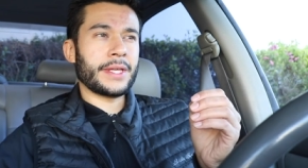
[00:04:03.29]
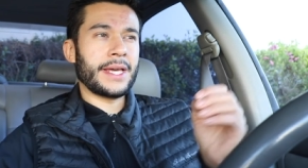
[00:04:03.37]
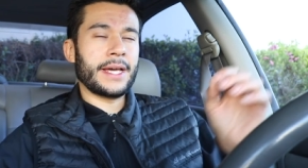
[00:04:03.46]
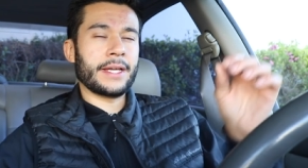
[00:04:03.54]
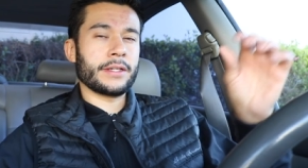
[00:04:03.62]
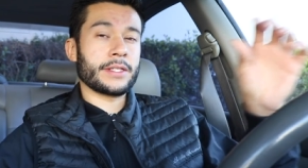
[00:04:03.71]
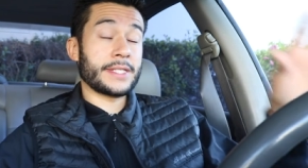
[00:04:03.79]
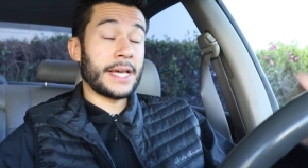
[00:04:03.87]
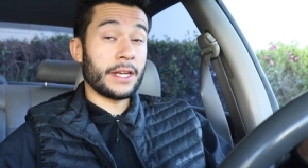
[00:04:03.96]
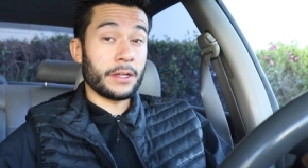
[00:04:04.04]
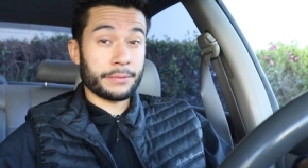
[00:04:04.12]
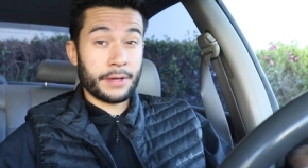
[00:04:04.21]
and
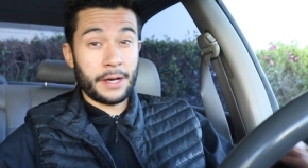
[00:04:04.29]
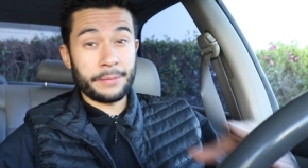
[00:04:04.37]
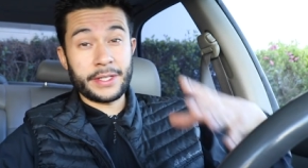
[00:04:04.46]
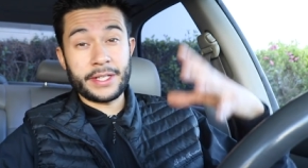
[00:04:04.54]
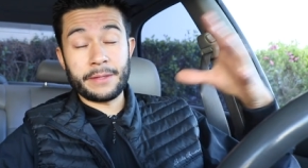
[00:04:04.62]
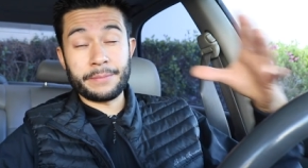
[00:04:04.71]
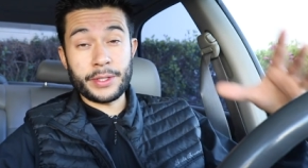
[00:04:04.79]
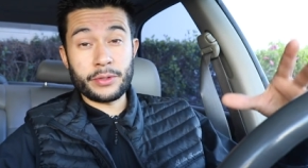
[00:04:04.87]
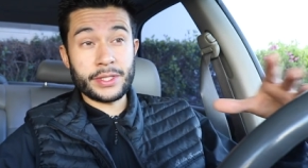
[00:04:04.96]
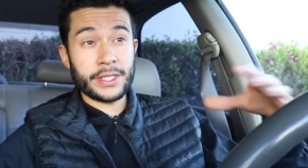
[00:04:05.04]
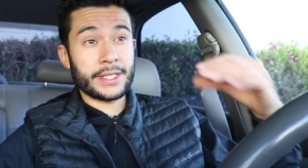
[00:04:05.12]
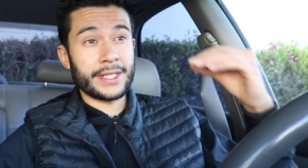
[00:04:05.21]
stand up comedy and
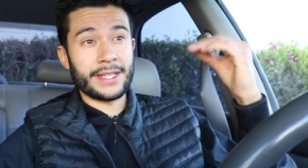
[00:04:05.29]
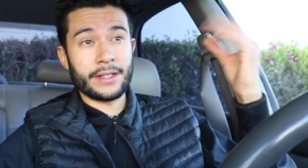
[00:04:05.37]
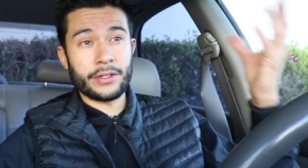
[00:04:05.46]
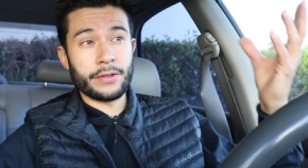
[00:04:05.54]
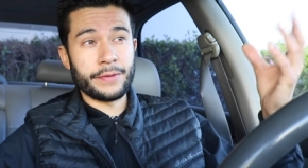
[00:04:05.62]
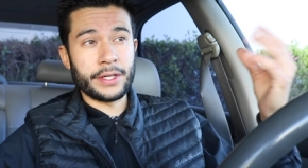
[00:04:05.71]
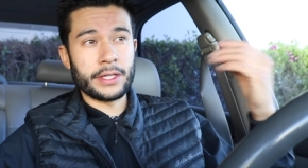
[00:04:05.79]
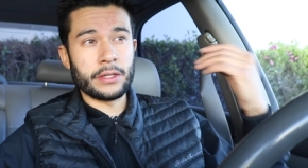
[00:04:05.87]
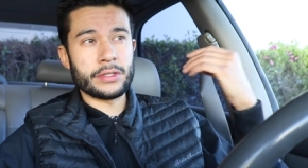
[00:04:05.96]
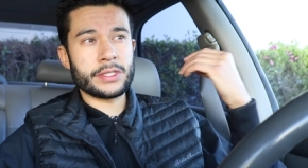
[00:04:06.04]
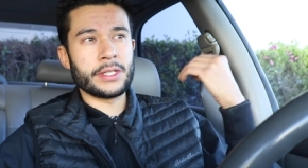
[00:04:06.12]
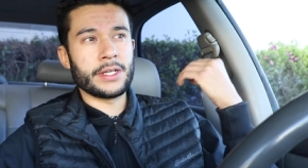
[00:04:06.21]
music and other
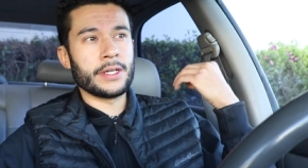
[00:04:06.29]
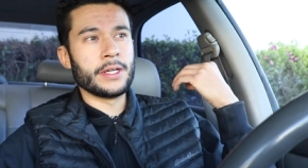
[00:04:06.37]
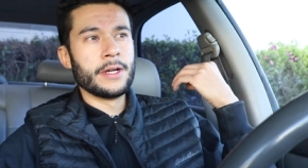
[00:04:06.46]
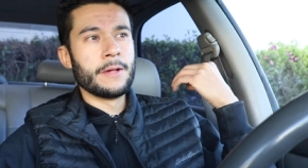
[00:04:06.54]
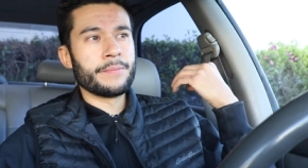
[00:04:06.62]
videos to